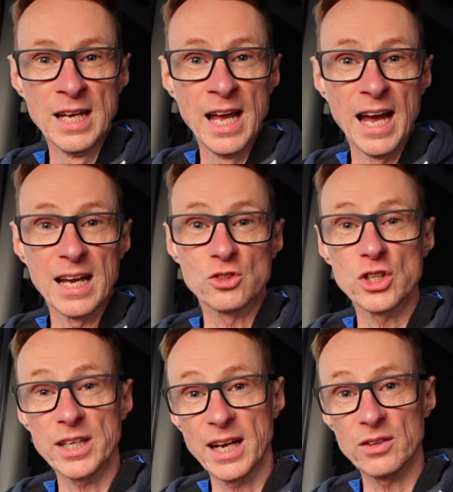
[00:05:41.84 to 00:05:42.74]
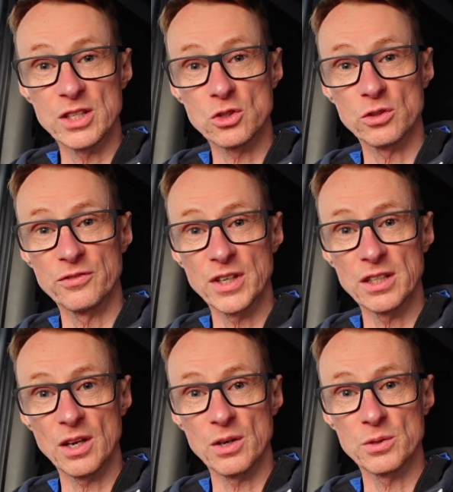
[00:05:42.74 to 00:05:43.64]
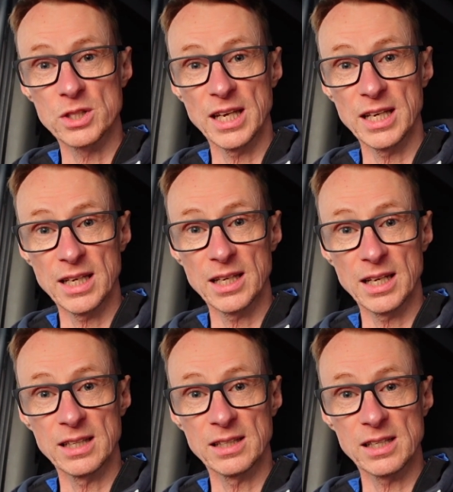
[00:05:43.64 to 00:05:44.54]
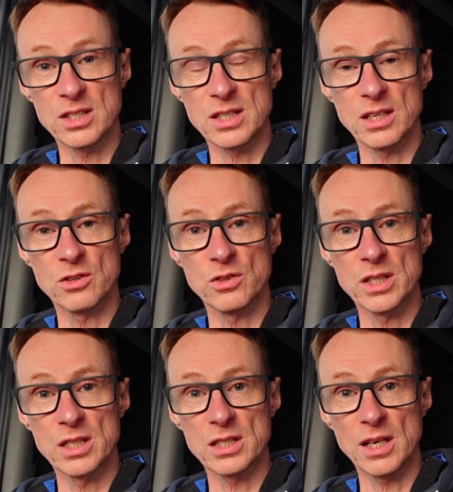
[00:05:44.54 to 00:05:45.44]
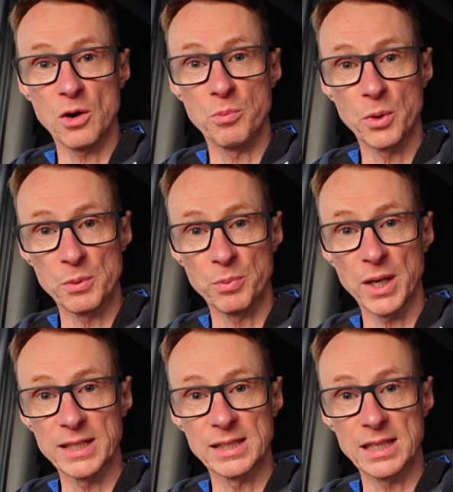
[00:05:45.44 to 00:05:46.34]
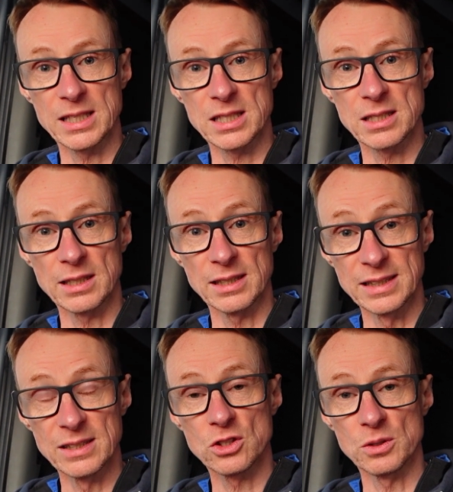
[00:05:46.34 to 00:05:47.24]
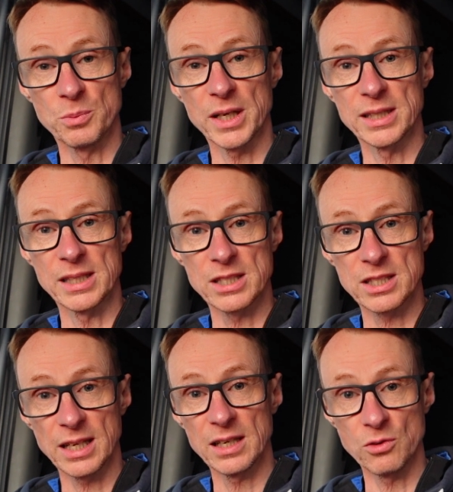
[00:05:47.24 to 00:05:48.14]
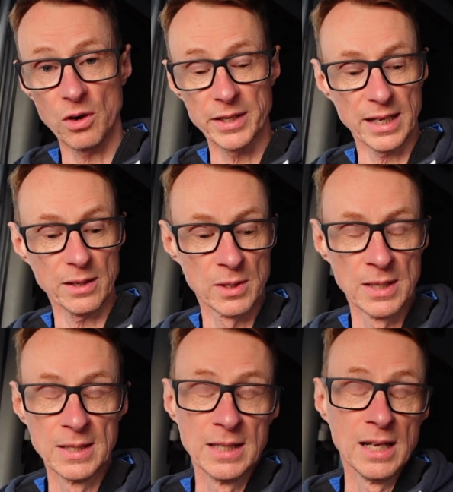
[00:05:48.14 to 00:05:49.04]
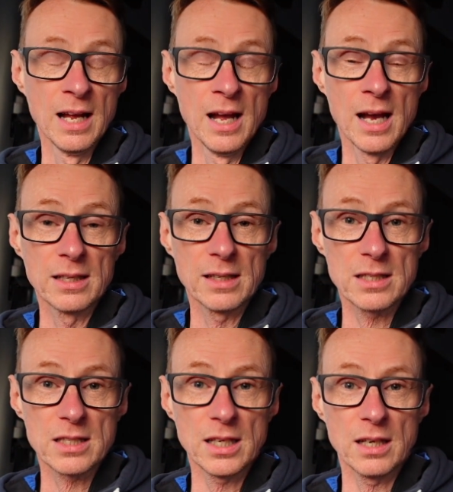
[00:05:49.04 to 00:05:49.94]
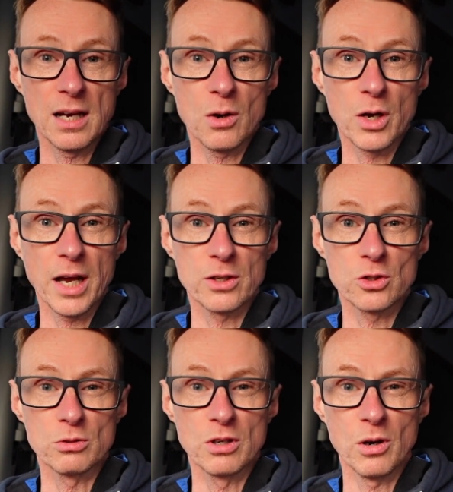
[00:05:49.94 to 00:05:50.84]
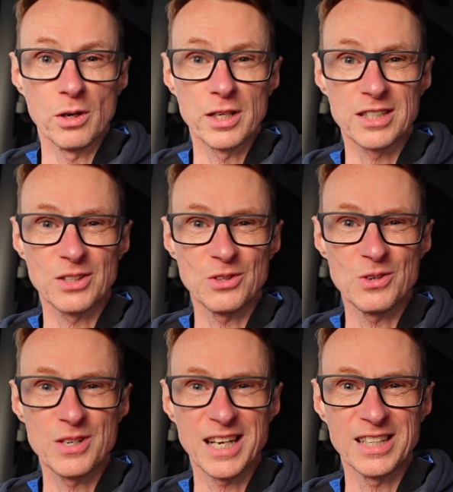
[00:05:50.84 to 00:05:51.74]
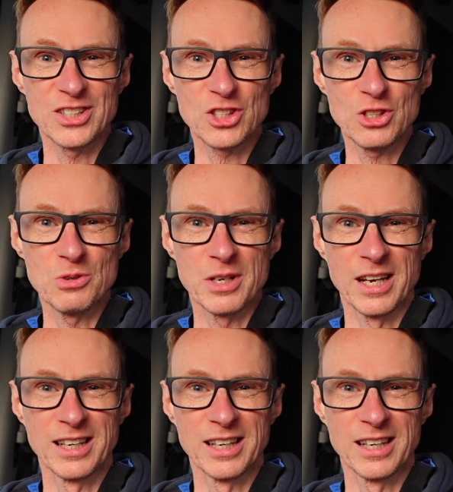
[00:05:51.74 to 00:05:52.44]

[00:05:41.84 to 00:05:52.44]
and check out these other videos here in this series. I'll put a link to the playlist here right now. And that's it. I'll catch you guys all again soon.